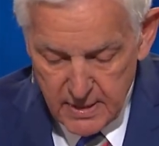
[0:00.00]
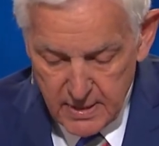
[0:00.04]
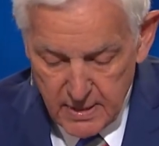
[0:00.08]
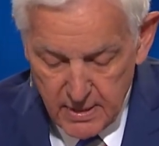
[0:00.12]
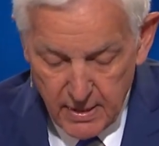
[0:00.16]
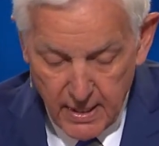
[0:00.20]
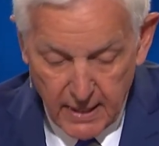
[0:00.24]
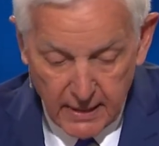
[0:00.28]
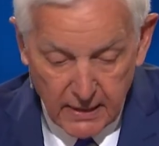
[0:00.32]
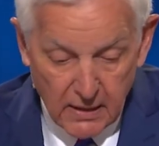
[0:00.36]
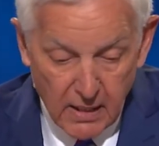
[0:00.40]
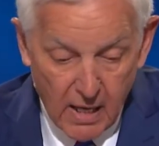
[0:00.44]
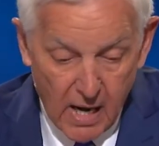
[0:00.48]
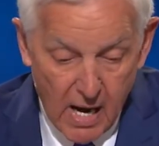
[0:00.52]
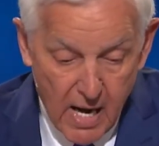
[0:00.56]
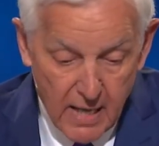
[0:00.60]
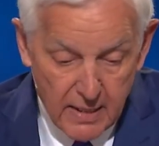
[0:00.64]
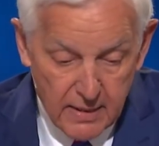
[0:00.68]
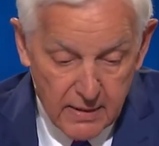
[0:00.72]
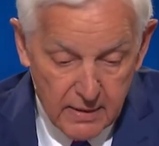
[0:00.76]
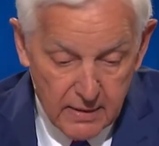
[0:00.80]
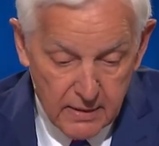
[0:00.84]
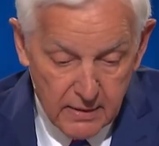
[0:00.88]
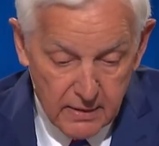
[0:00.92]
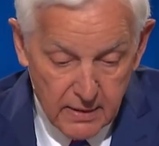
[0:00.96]
that
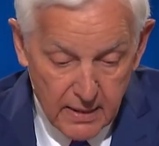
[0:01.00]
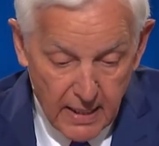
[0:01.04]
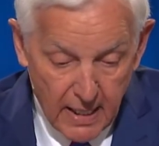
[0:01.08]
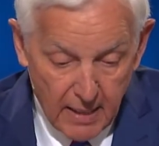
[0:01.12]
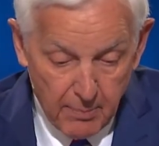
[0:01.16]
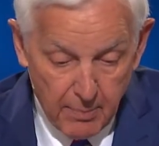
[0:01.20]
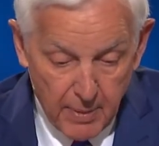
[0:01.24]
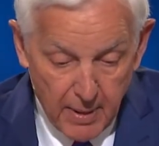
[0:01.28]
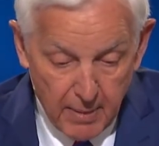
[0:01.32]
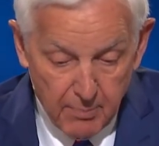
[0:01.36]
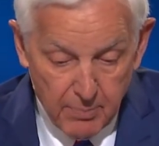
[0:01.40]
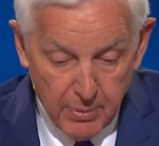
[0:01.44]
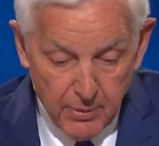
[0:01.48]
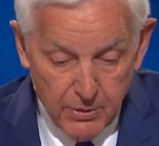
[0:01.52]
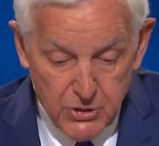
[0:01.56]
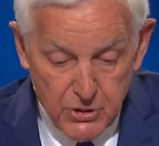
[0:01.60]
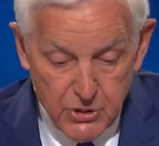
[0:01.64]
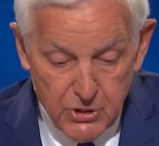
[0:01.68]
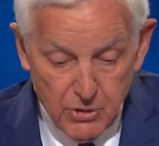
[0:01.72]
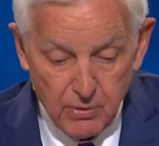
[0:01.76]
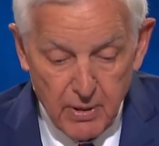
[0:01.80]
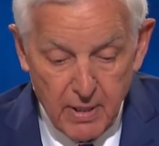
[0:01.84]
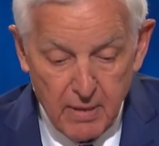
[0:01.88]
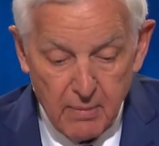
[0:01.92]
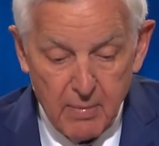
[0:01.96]
God had been
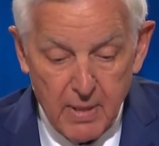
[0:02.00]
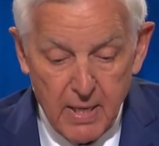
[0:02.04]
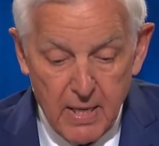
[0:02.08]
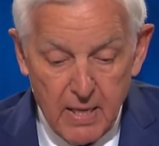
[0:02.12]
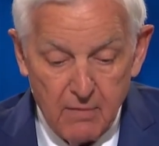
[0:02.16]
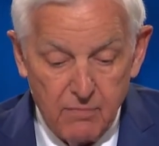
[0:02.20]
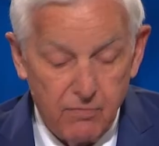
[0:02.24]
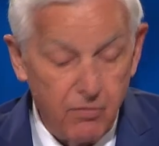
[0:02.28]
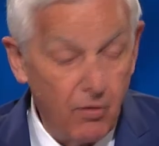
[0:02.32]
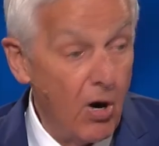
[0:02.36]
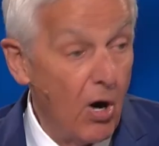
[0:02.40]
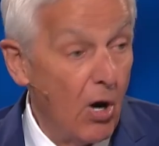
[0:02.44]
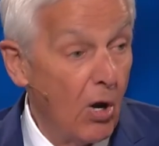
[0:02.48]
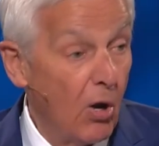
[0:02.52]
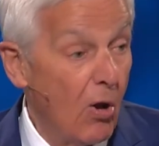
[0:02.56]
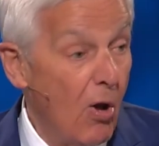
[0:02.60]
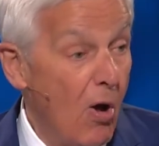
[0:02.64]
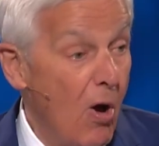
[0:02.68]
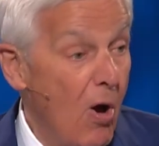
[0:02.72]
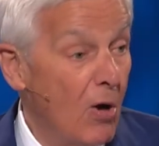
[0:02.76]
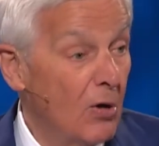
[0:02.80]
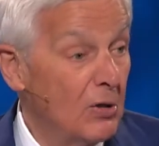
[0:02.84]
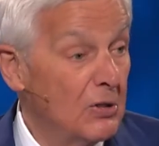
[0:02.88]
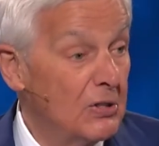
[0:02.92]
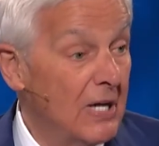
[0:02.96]
pursuing me for a
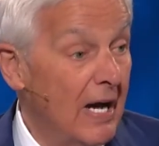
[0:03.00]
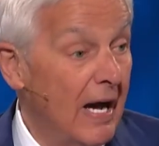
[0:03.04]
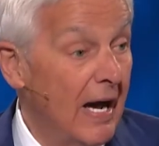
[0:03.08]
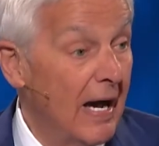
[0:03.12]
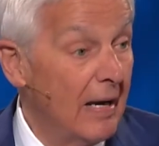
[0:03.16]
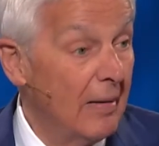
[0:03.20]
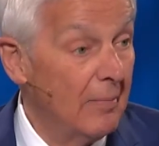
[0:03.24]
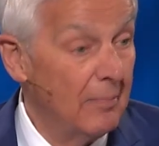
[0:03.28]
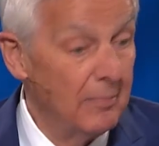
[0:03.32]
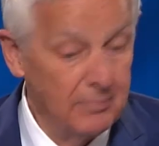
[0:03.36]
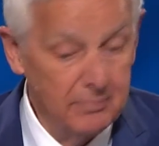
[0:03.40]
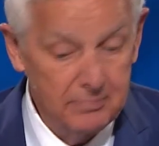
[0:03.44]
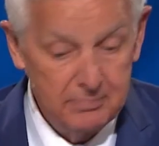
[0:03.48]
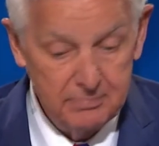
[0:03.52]
long time.